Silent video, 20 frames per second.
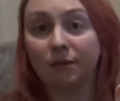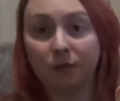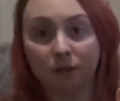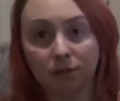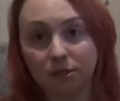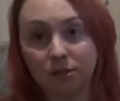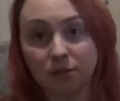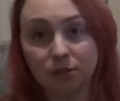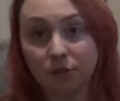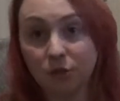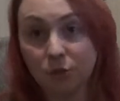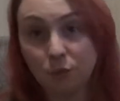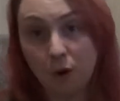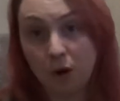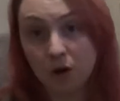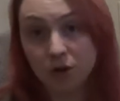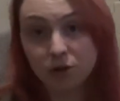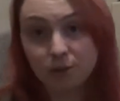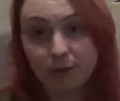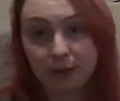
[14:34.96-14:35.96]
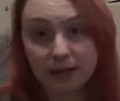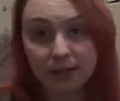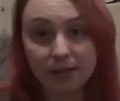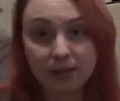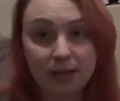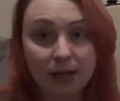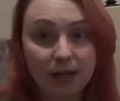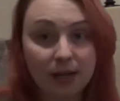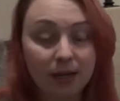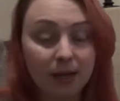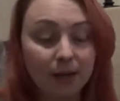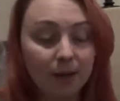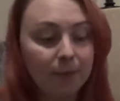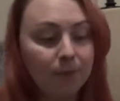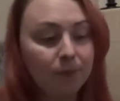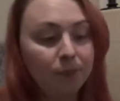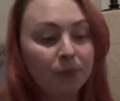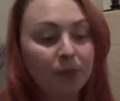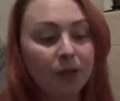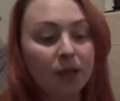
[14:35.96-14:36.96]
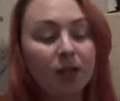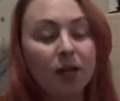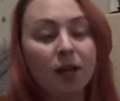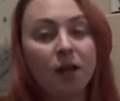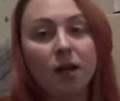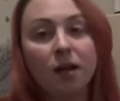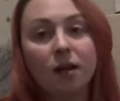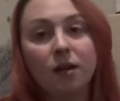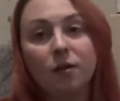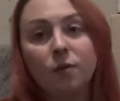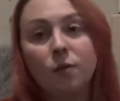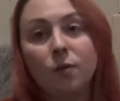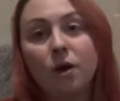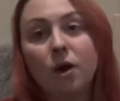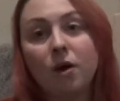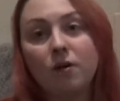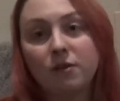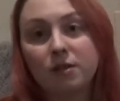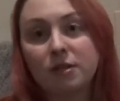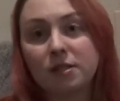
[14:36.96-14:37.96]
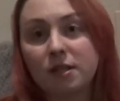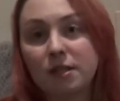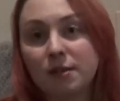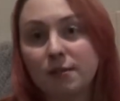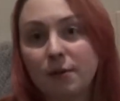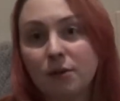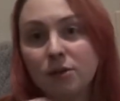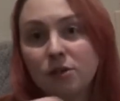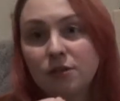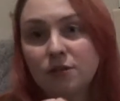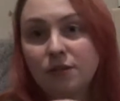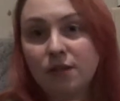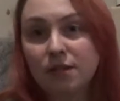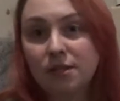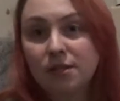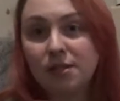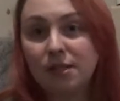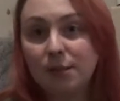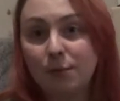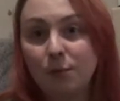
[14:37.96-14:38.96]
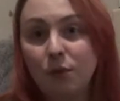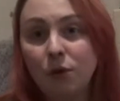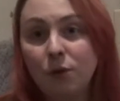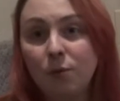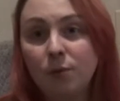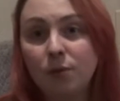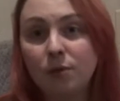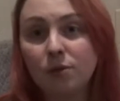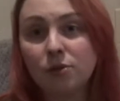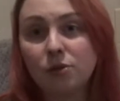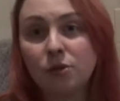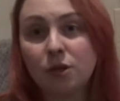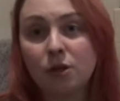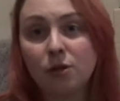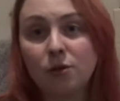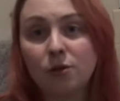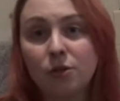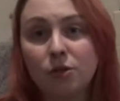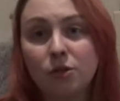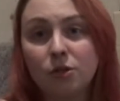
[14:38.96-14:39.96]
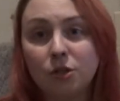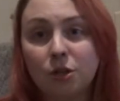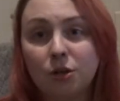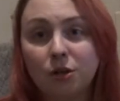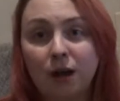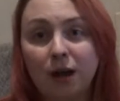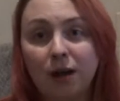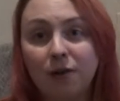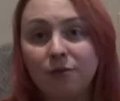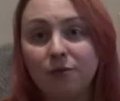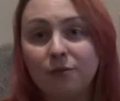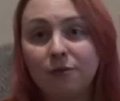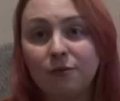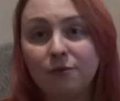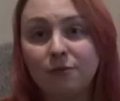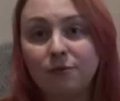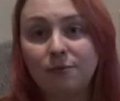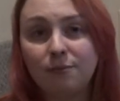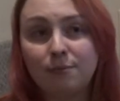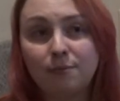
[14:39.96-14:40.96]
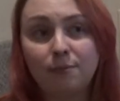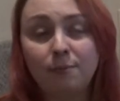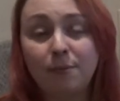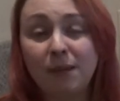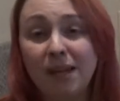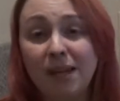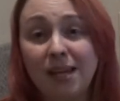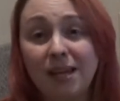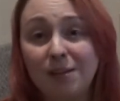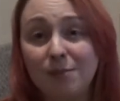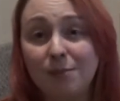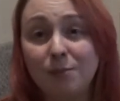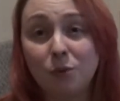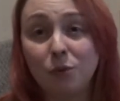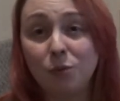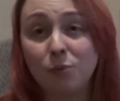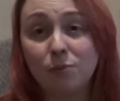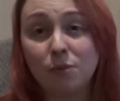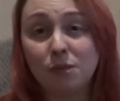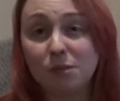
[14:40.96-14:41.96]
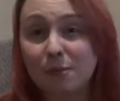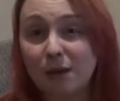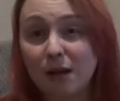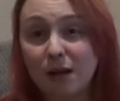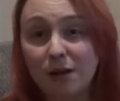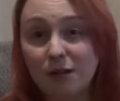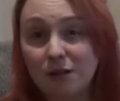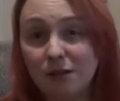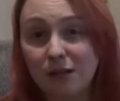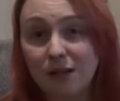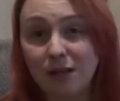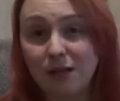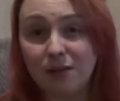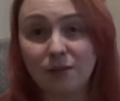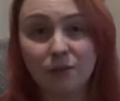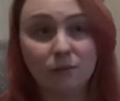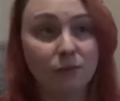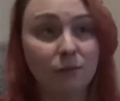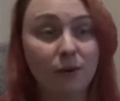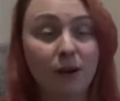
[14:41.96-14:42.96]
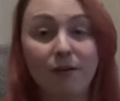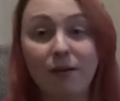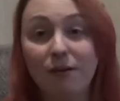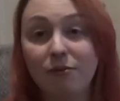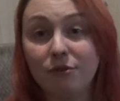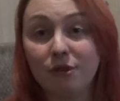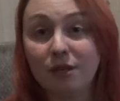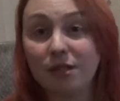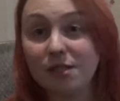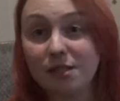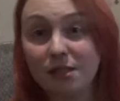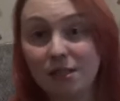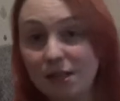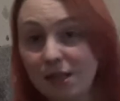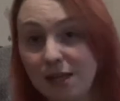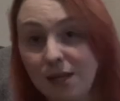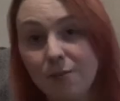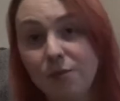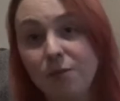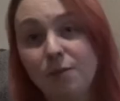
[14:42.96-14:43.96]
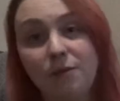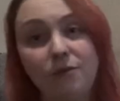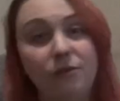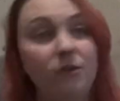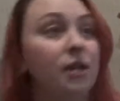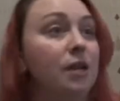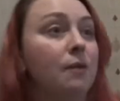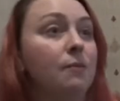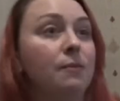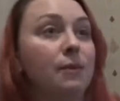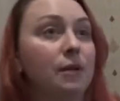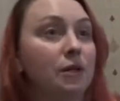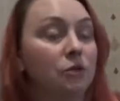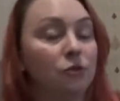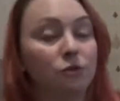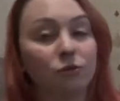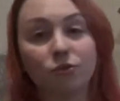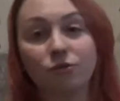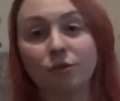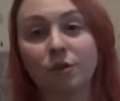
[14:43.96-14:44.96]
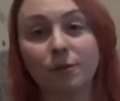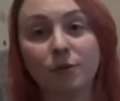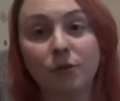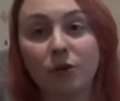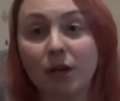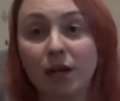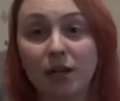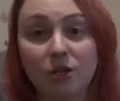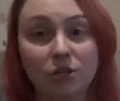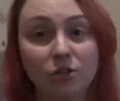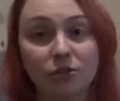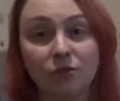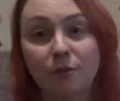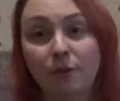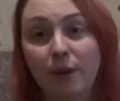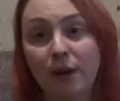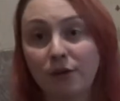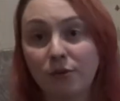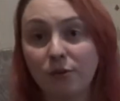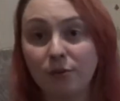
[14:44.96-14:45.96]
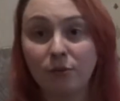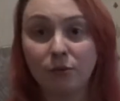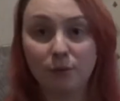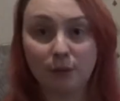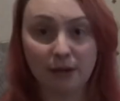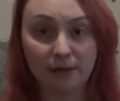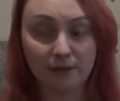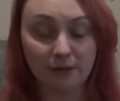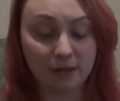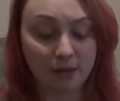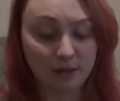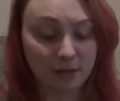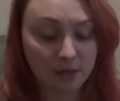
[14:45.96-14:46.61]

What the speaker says: it until you wash, basically. Obviously most of these zip up, so you don't have pee and poop smell in wherever it is that you keep them. If you keep them in a laundry room or a kitchen or a bathroom or whatever,